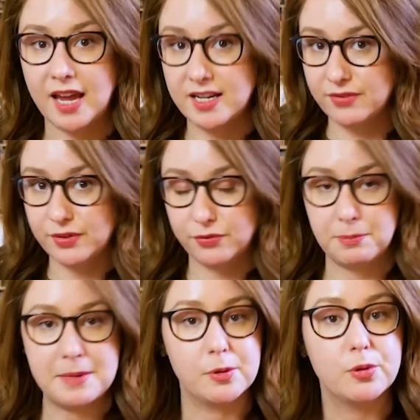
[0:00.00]
And even for
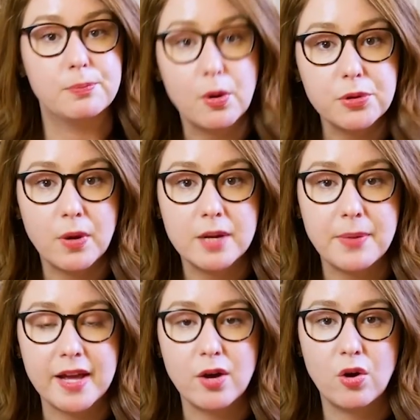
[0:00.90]
people who both want to
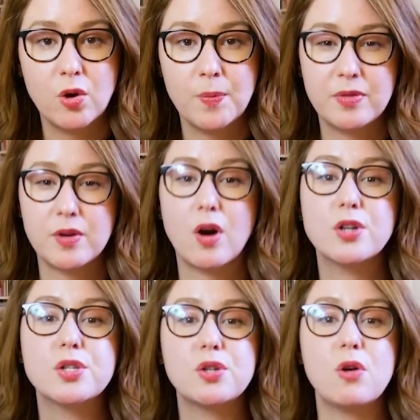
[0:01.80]
buy a home, there are
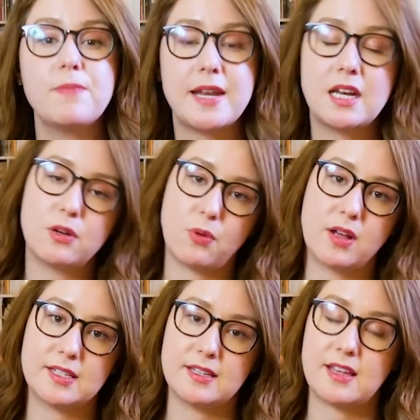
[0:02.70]
so many
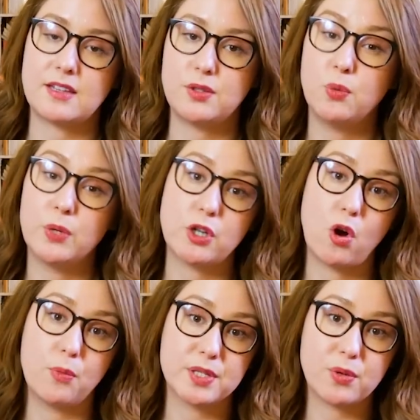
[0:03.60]
nuances as to which
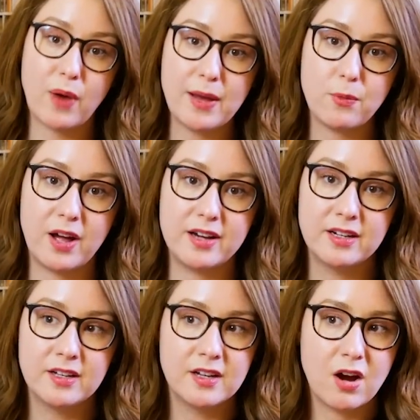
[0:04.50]
home is the right one.
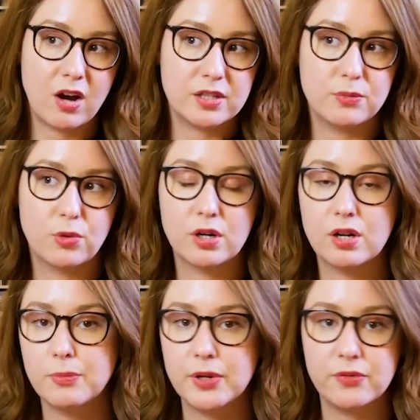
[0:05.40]
Are you more
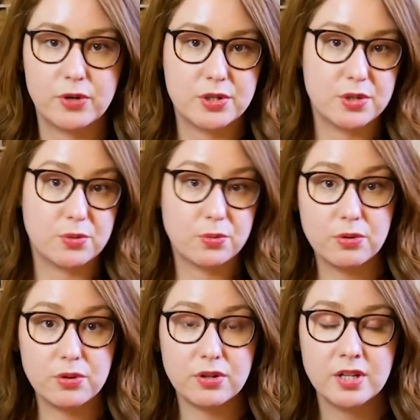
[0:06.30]
urban versus
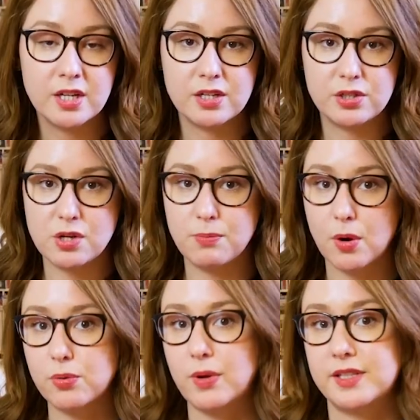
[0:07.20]
rural? Do you
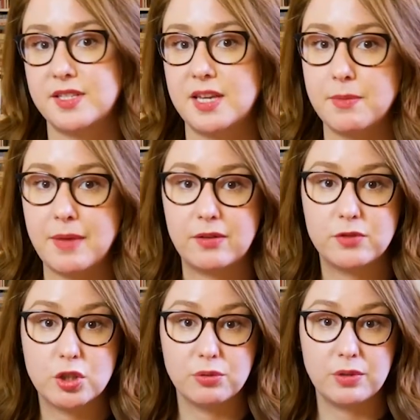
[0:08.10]
both want the same amount of
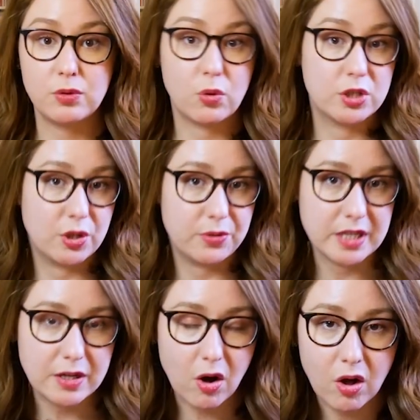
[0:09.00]
children or
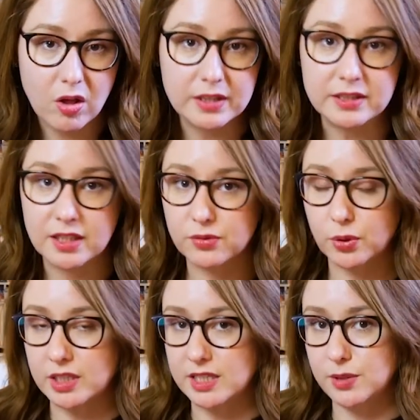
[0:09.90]
children at all and
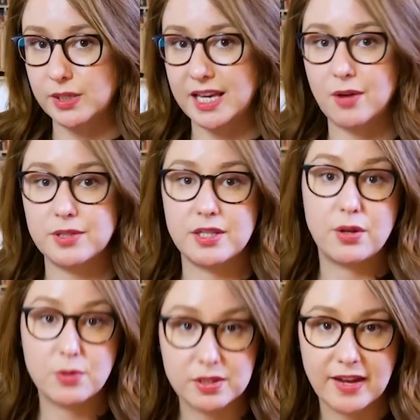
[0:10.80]
therefore need to account
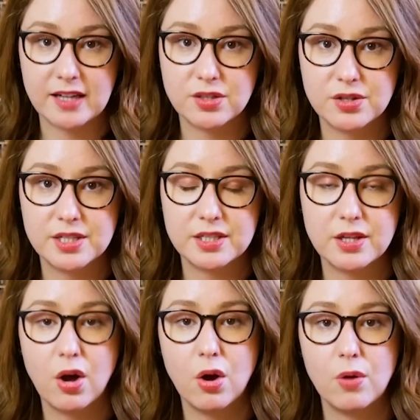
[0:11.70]
those factors into
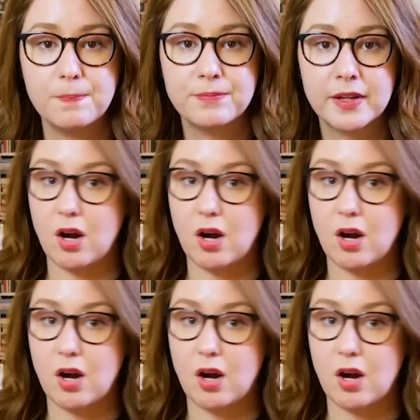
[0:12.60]
the home?